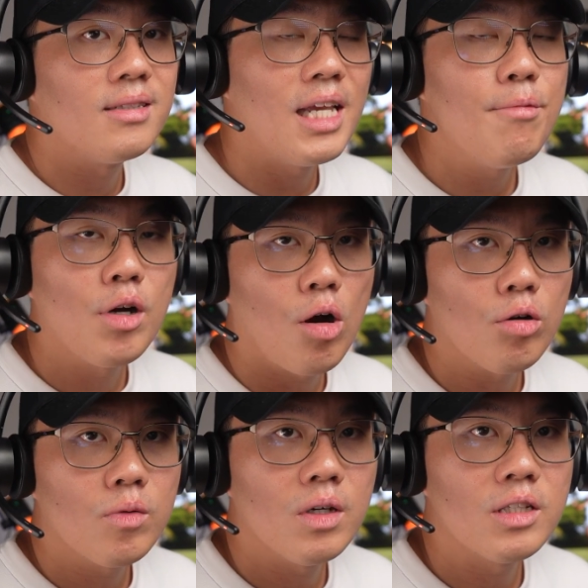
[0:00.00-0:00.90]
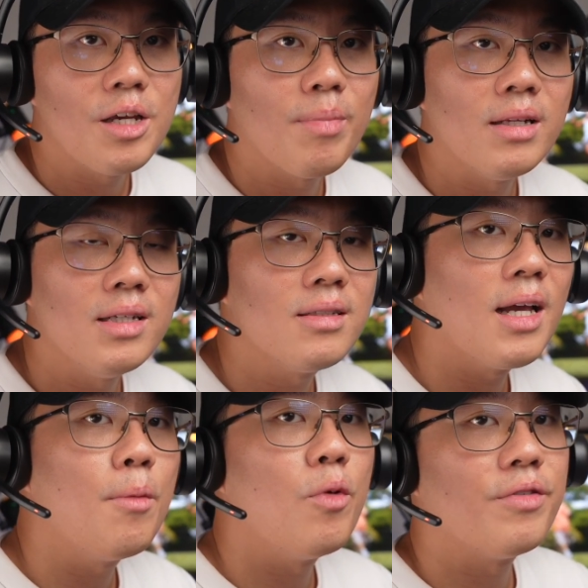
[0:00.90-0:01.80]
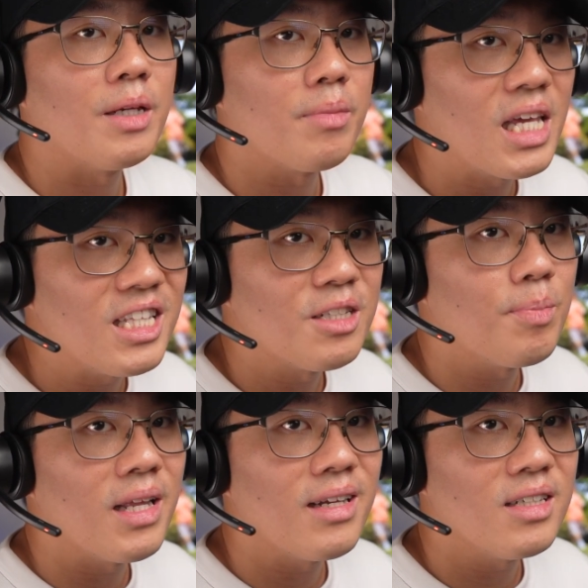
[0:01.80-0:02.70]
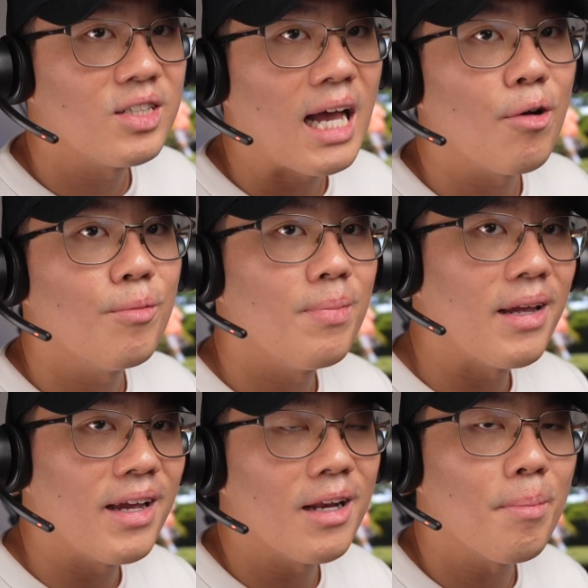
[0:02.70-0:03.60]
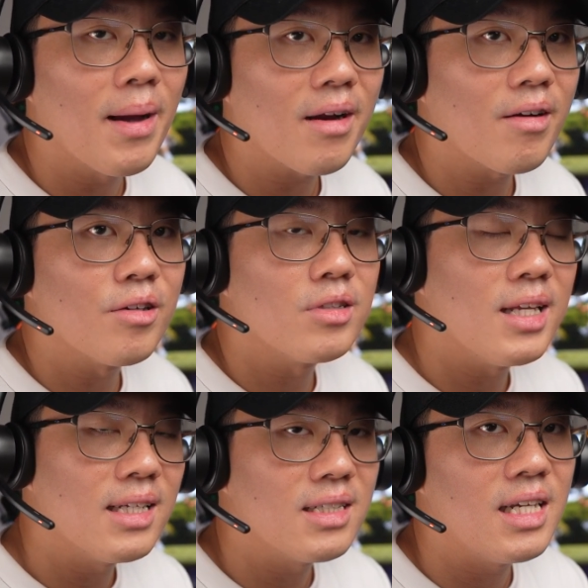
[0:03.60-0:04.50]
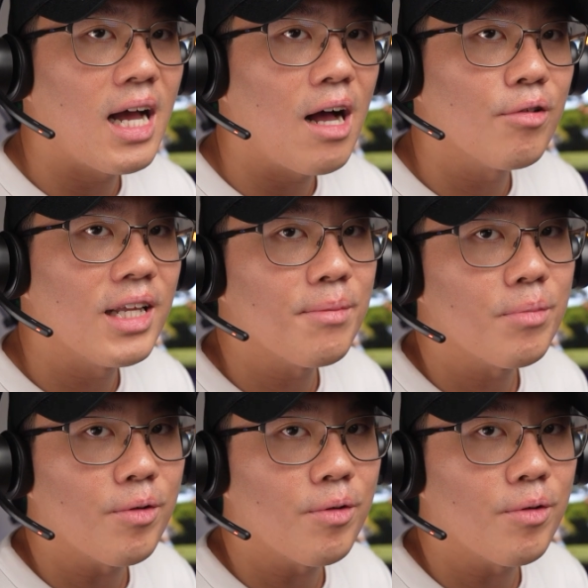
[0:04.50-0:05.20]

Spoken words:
same call quality, but this time with some kids playing sound playing in the background. So let's see how that